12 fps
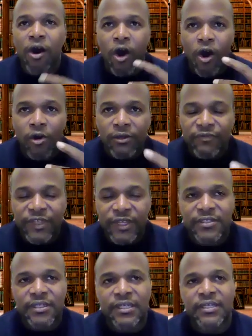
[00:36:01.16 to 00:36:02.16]
All of
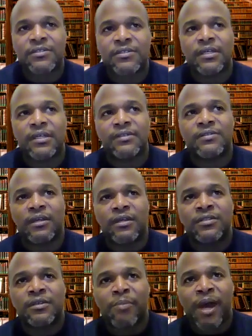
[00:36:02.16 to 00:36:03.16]
this
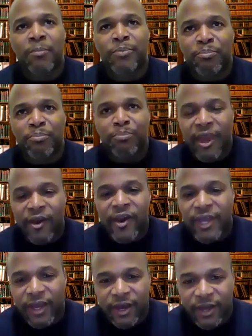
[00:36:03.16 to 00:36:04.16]
is about
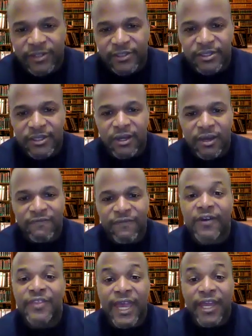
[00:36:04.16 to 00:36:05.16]
preparing us
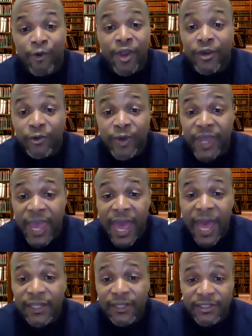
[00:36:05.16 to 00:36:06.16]
for that greater
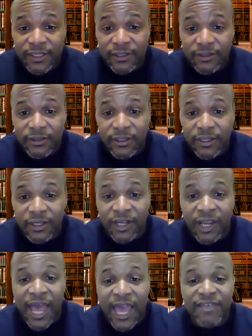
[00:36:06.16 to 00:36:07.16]
reality,
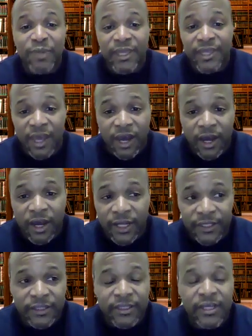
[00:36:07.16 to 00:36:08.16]
life
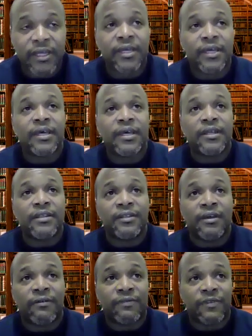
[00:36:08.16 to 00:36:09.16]
beyond
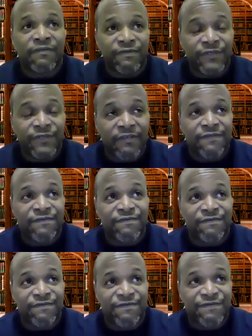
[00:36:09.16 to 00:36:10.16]
the
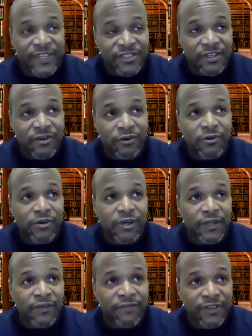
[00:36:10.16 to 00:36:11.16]
physical
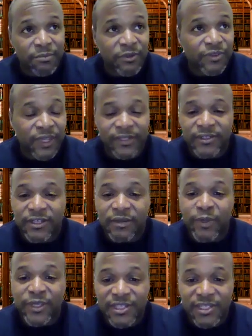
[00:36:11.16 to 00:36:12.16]
and the visible things that
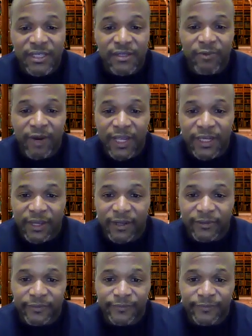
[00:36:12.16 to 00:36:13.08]
we see right now.